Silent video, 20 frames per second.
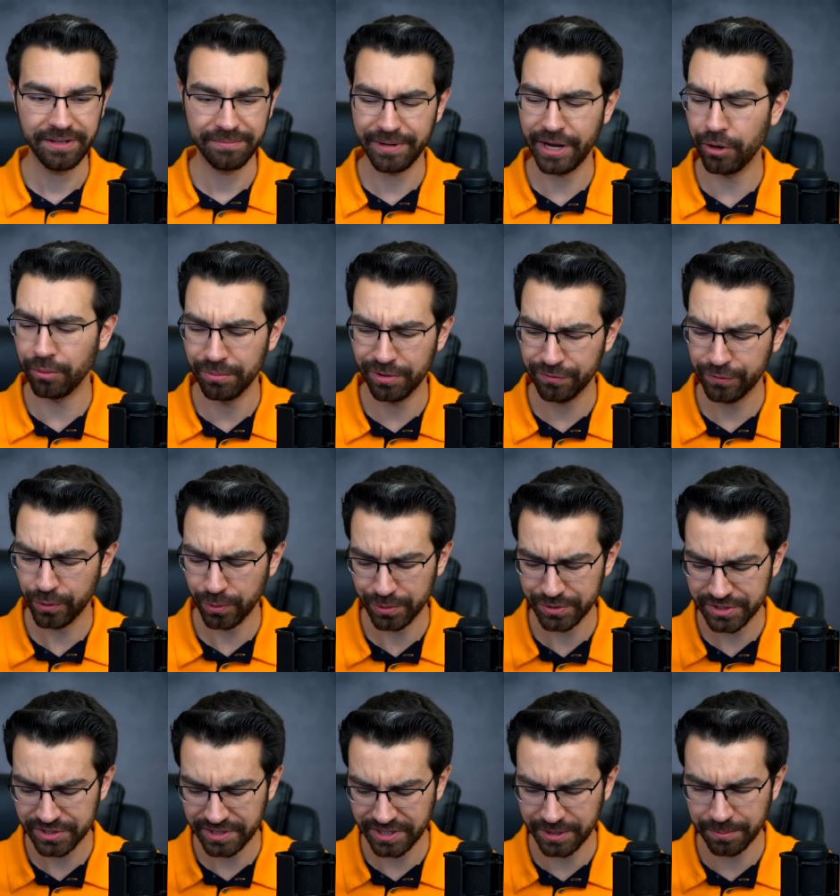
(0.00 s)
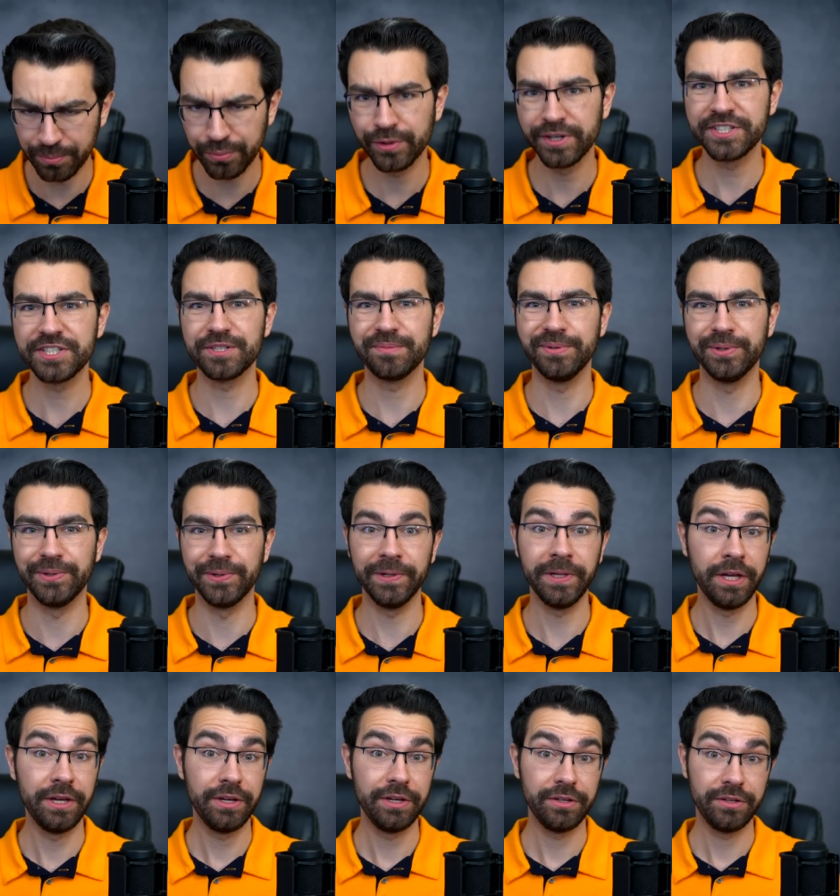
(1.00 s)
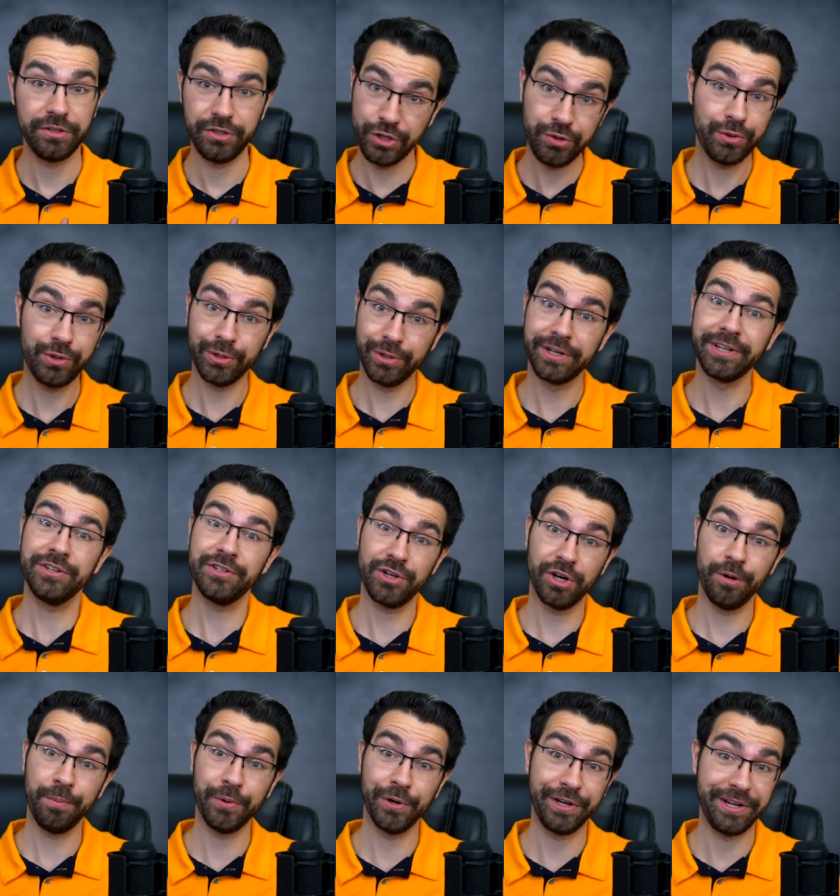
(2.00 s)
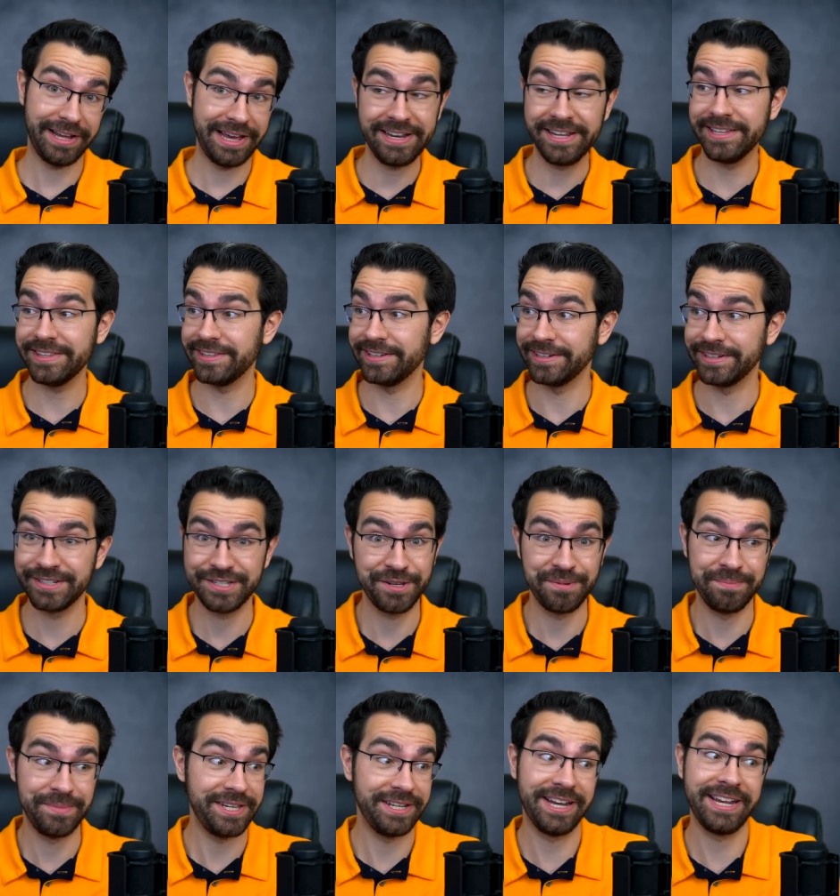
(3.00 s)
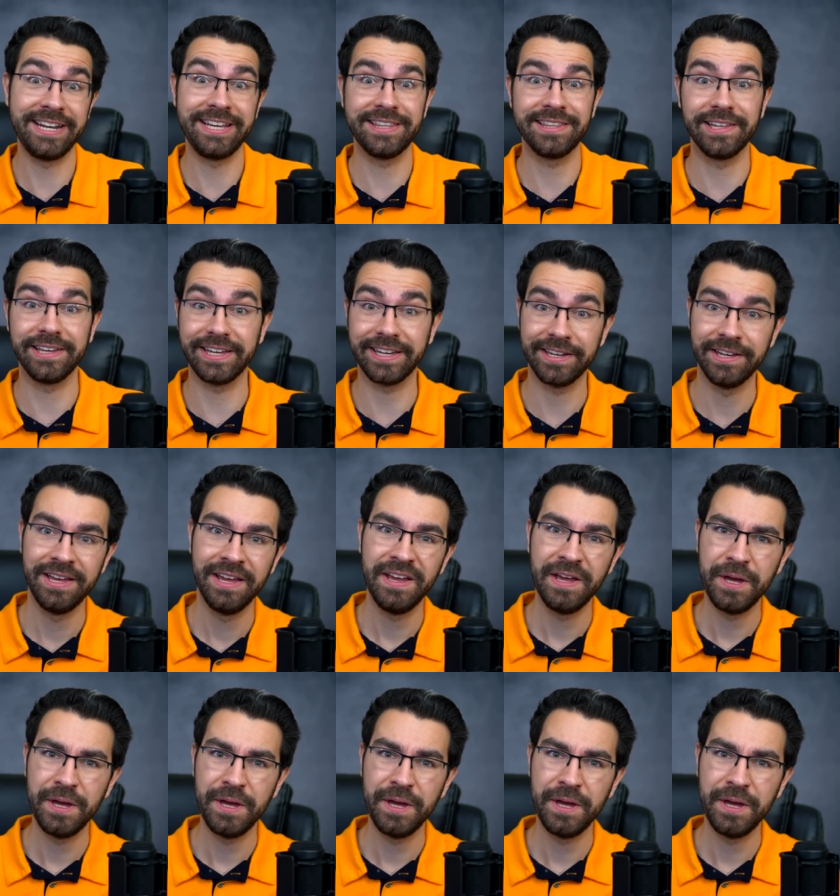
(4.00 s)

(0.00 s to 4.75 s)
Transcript: Now, of course, in principle, you could interpret anything to mean anything,